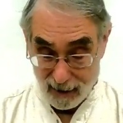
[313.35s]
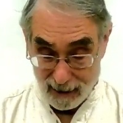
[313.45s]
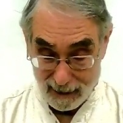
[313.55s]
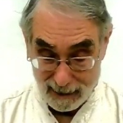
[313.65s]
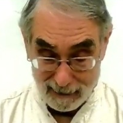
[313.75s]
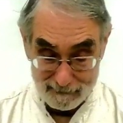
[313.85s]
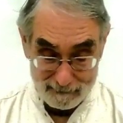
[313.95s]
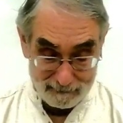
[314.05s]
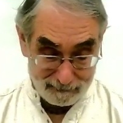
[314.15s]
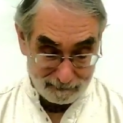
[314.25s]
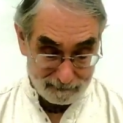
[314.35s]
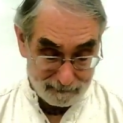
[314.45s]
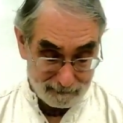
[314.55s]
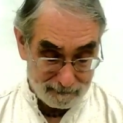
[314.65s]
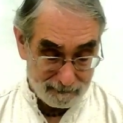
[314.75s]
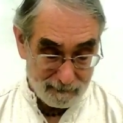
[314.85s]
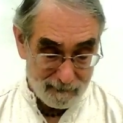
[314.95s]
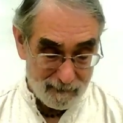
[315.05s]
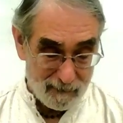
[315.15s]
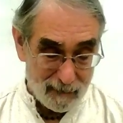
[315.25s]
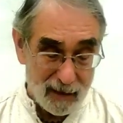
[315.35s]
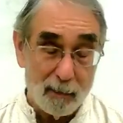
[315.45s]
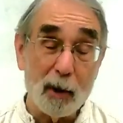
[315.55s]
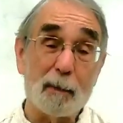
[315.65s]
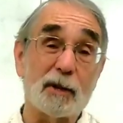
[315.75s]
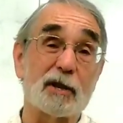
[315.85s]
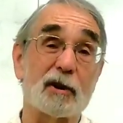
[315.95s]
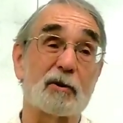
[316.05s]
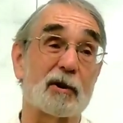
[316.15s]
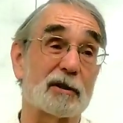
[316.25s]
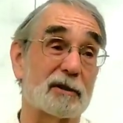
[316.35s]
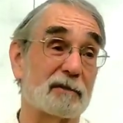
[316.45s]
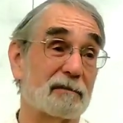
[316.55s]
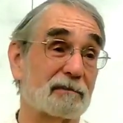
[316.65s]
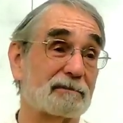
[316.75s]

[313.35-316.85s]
The purpose of the course.